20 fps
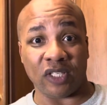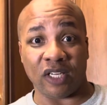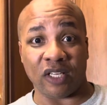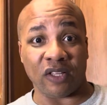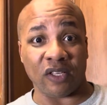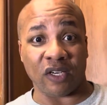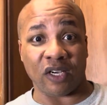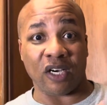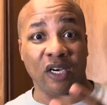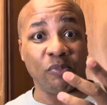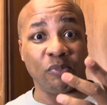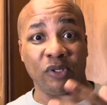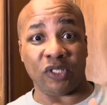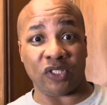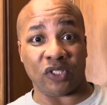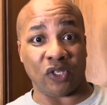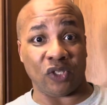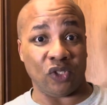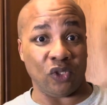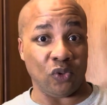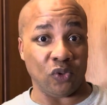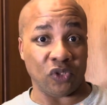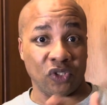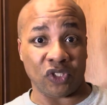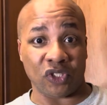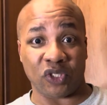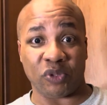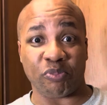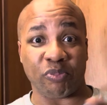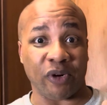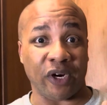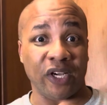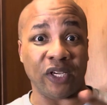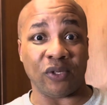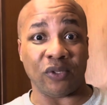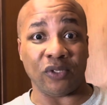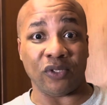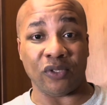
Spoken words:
other companies are using to spray on